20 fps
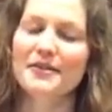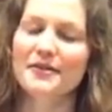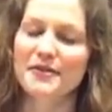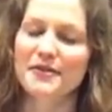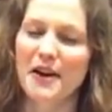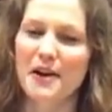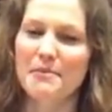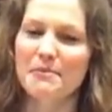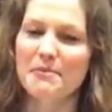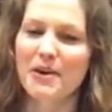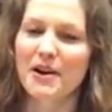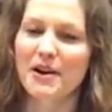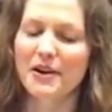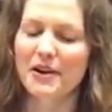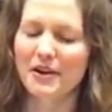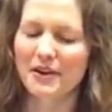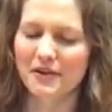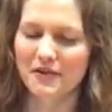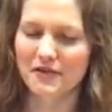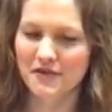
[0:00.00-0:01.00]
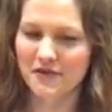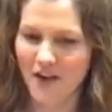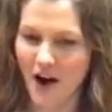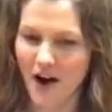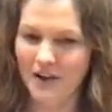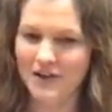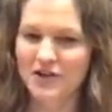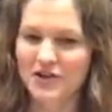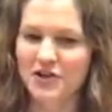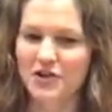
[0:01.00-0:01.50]
from her
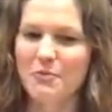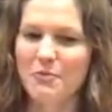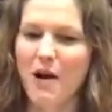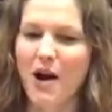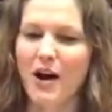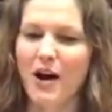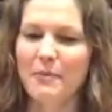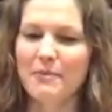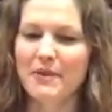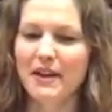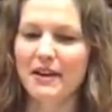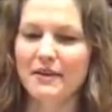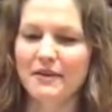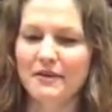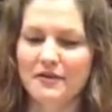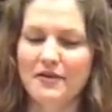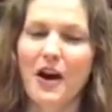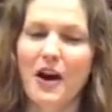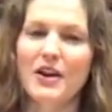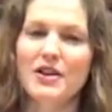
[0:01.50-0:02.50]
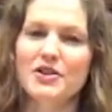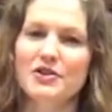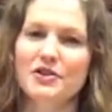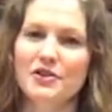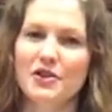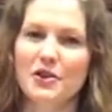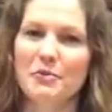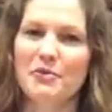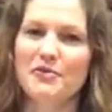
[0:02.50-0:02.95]
foster mom that fostered her